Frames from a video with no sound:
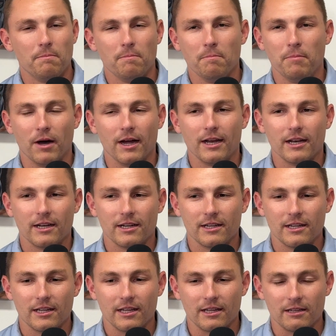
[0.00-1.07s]
But
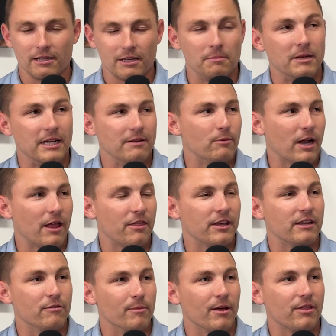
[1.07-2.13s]
I mean, when I think
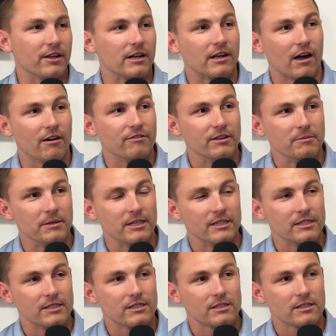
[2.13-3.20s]
of him, I think of coffee.
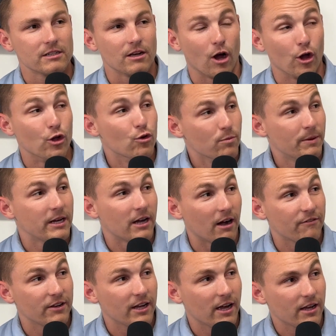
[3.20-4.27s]
Because are you a big
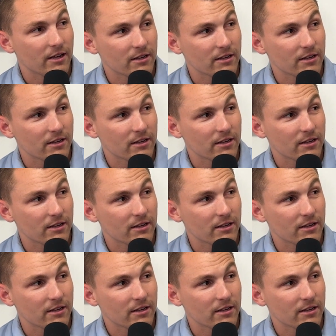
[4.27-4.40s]
coffee guy?